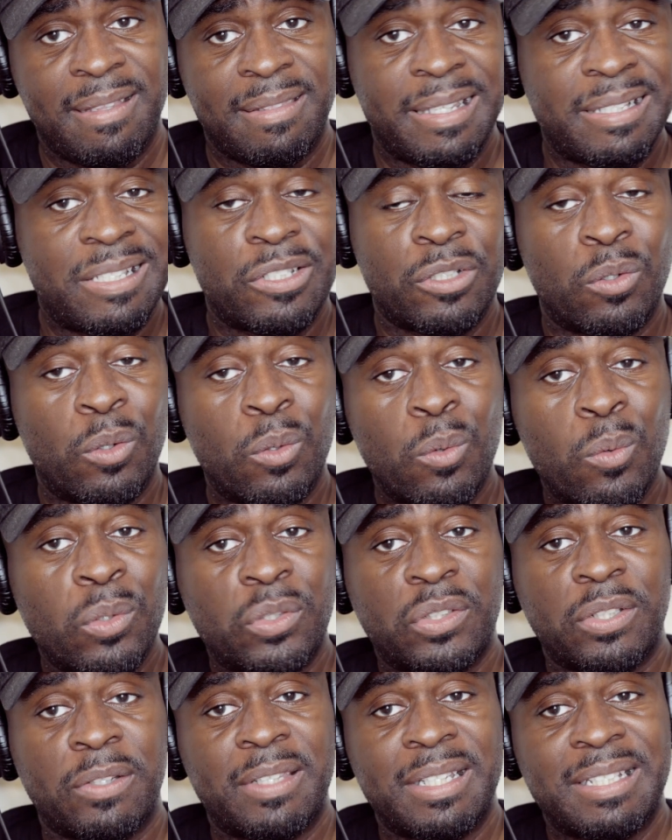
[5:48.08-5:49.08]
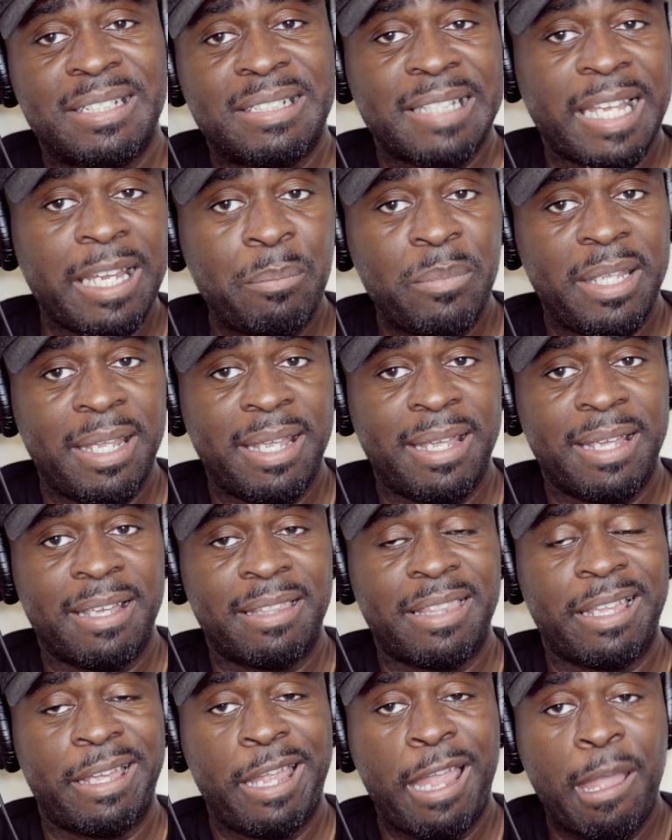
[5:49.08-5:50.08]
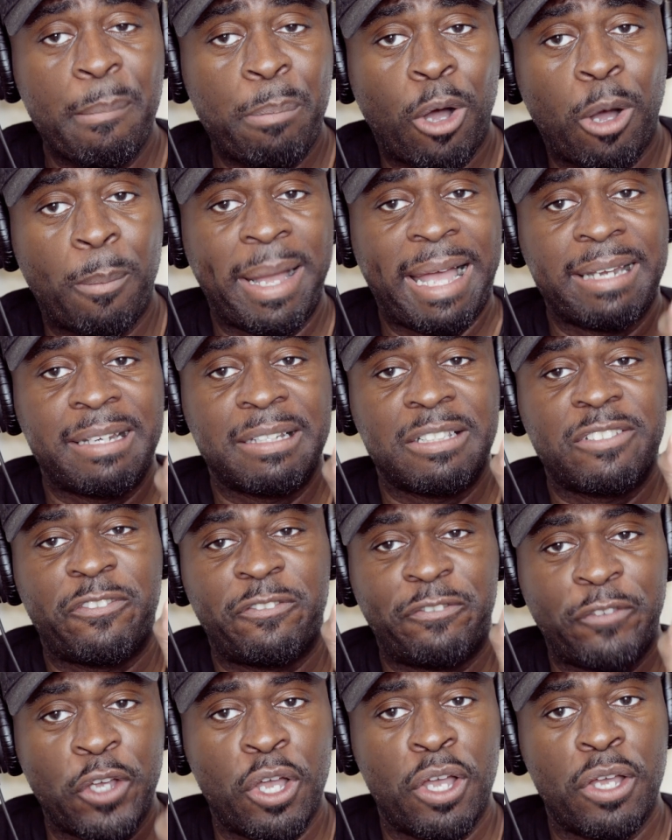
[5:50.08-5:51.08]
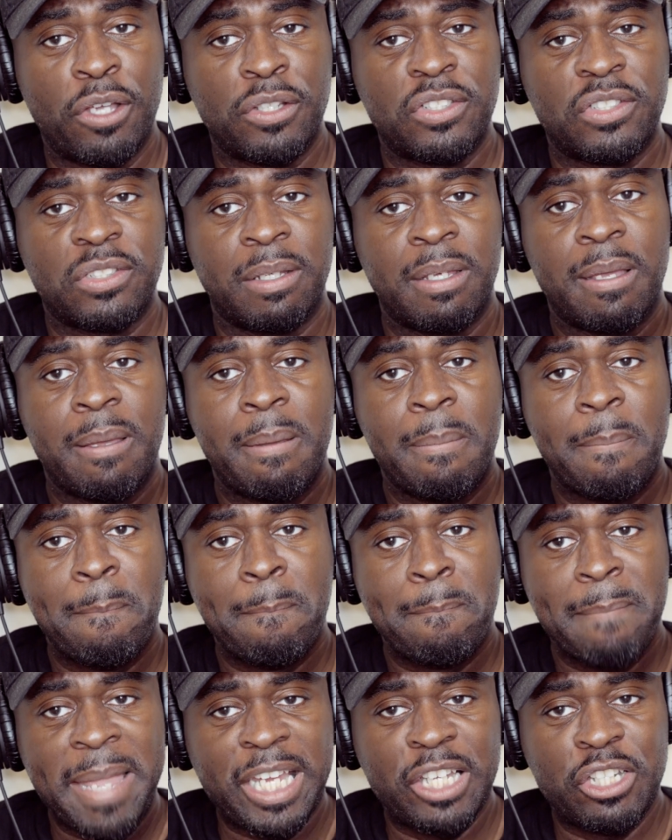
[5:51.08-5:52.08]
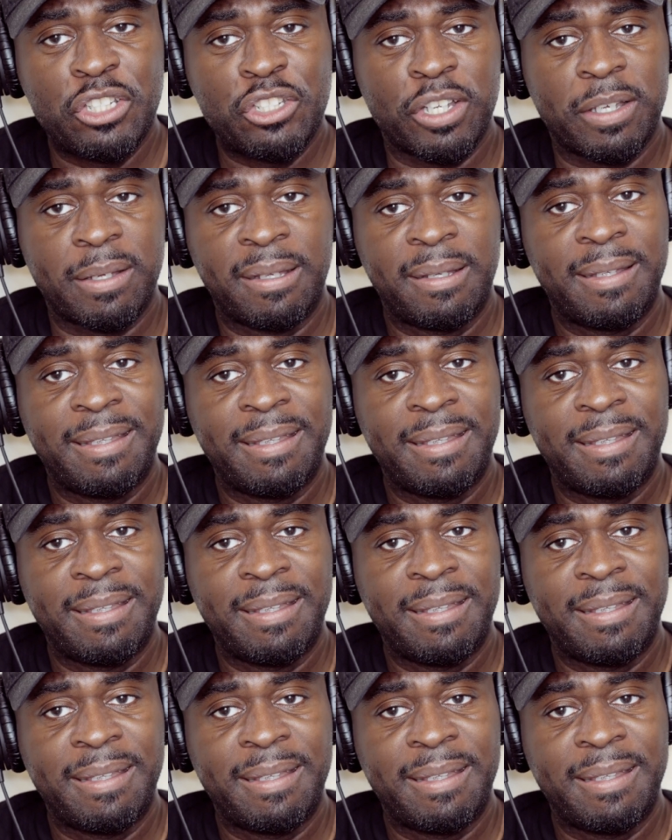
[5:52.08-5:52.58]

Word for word: this is also the same year that hip-hop had its first major